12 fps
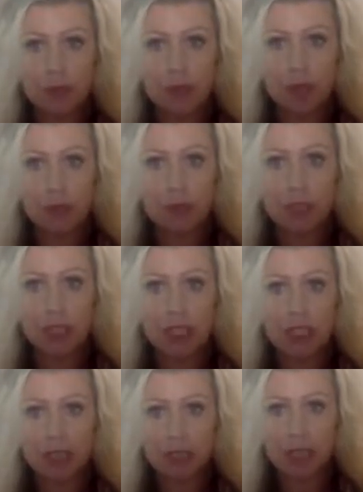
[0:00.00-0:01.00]

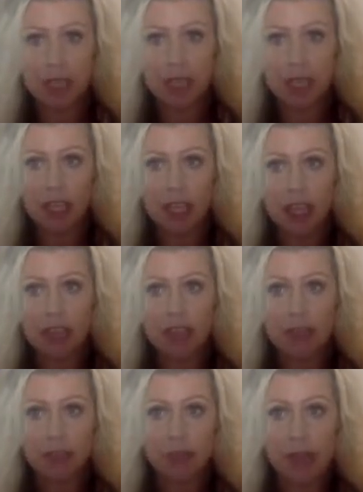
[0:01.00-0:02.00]
believe me, the
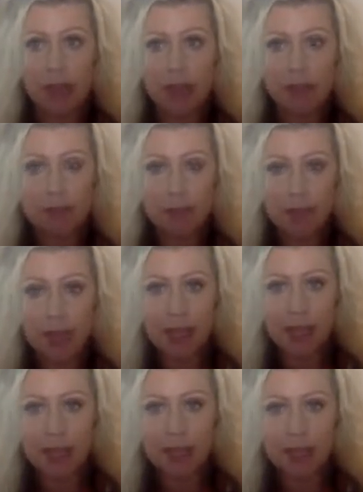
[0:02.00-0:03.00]
right
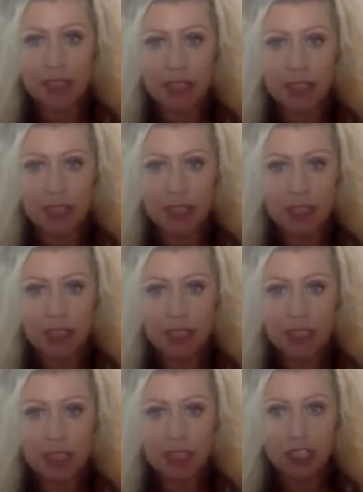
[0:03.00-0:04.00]
man,
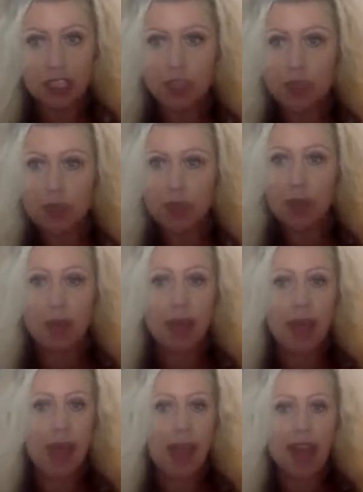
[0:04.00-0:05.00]
you don't
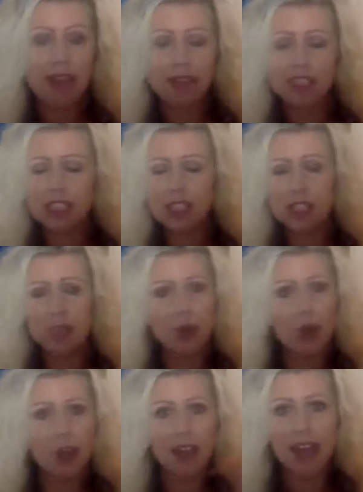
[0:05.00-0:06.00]
have to do
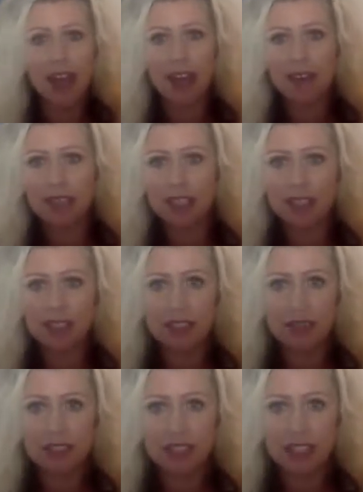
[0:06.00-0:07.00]
all the heavy
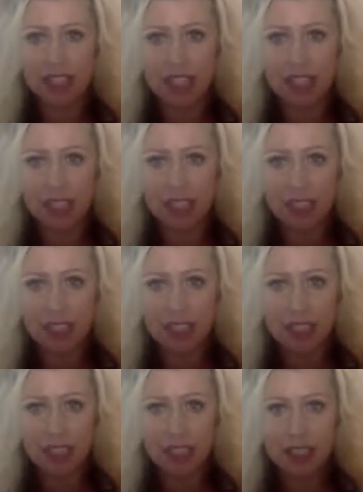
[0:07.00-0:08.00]
lifting.
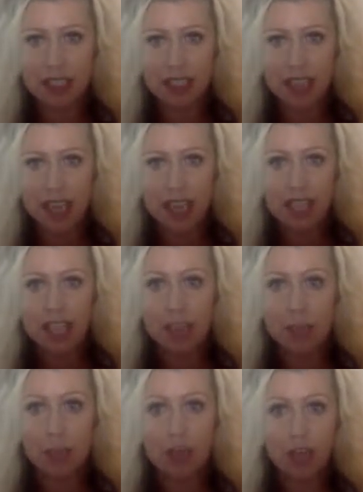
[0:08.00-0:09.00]
He
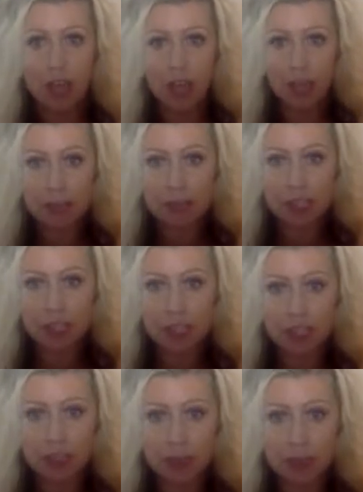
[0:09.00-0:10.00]
will come to
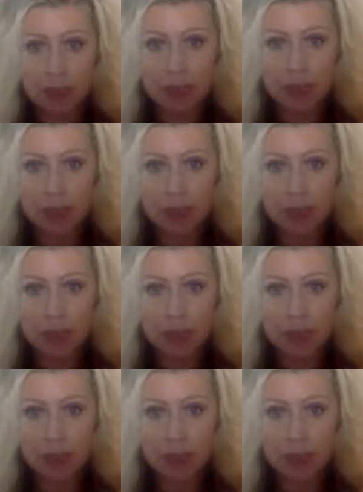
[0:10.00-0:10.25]
you.